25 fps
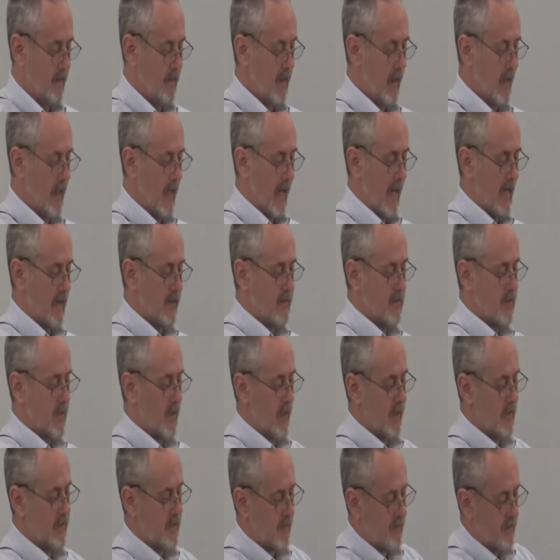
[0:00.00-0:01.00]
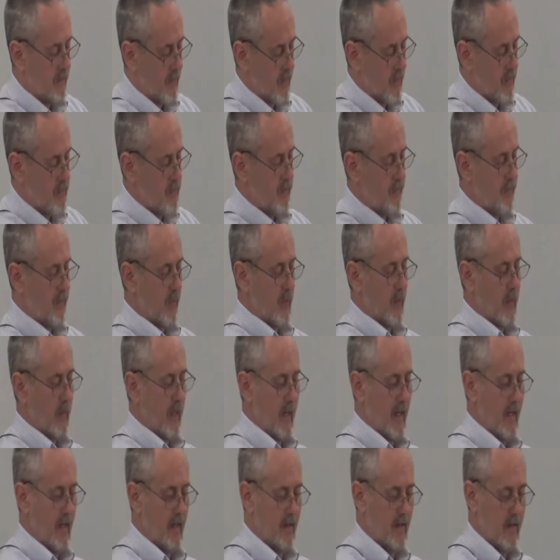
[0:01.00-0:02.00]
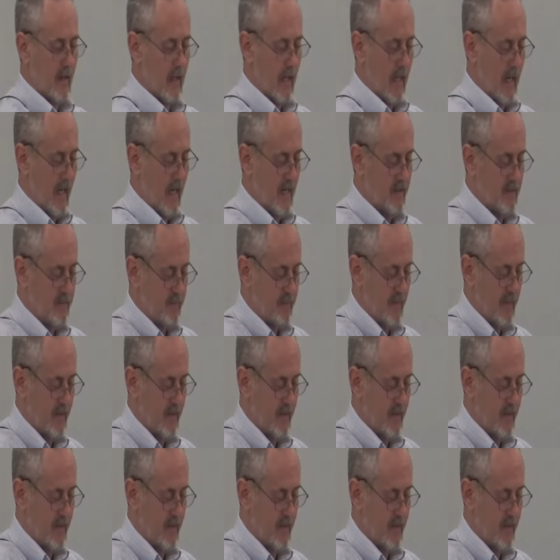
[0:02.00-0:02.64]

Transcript: The last rays of merciful light, the last